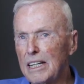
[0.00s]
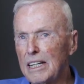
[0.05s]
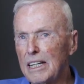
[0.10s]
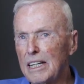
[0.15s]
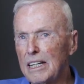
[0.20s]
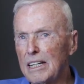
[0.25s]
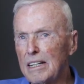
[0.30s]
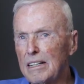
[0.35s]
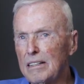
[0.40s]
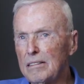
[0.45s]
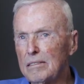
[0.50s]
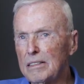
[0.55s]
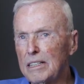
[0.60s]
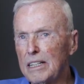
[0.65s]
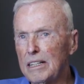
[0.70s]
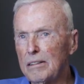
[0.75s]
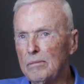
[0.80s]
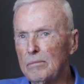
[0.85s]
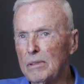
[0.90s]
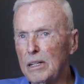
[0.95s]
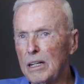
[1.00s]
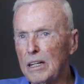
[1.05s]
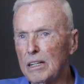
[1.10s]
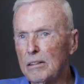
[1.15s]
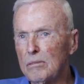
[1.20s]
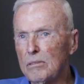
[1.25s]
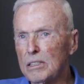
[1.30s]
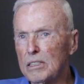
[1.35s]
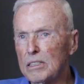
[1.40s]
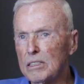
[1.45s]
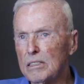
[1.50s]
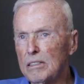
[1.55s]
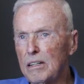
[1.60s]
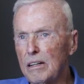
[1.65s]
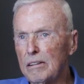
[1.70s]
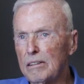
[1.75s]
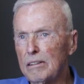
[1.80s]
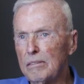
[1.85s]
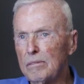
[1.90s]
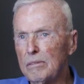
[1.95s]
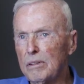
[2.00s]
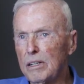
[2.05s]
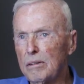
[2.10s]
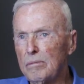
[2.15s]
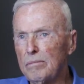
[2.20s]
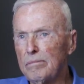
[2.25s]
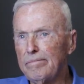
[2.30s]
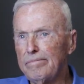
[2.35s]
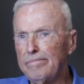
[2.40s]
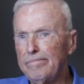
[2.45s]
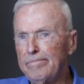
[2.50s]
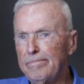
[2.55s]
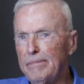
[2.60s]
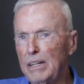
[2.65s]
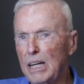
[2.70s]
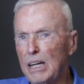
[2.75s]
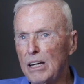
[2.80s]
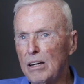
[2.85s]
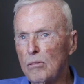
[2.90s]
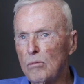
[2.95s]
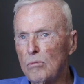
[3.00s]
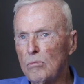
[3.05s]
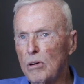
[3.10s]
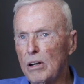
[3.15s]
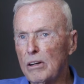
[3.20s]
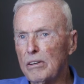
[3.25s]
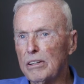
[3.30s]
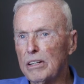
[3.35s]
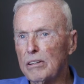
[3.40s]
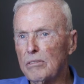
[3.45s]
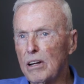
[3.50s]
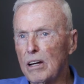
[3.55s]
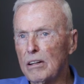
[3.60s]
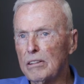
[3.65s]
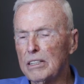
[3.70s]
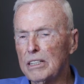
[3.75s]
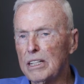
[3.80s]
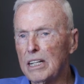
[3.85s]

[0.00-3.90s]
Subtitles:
and I was kind of wandering around.